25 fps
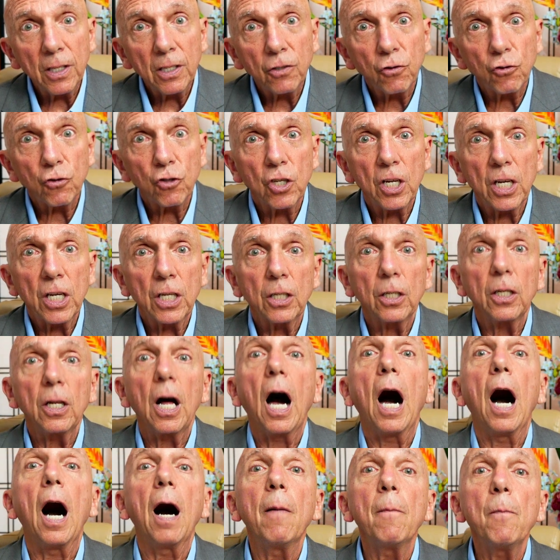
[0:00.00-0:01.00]
channel.
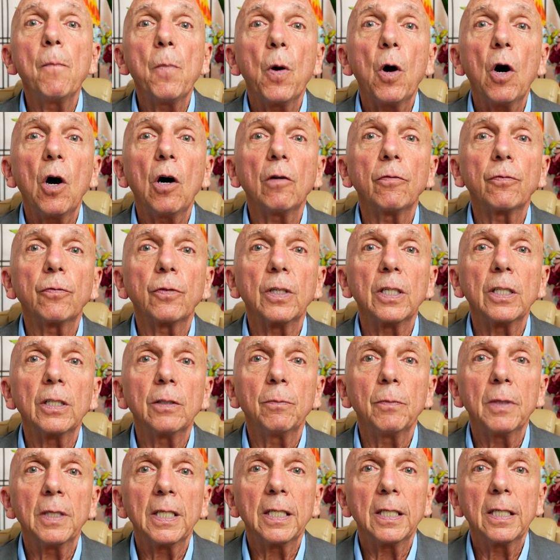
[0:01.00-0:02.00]
I'm Paul
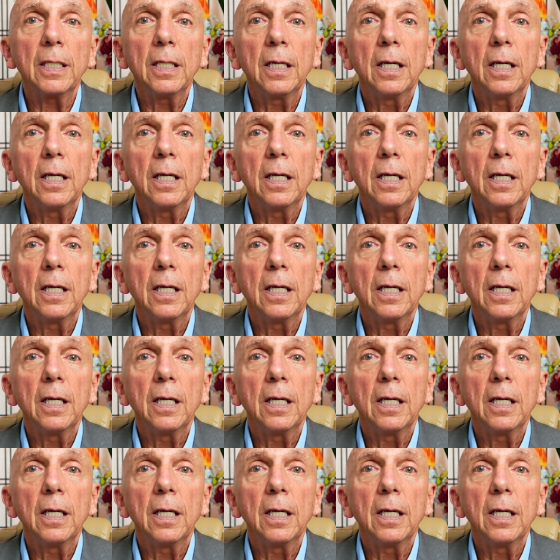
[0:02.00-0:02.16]
Friedman.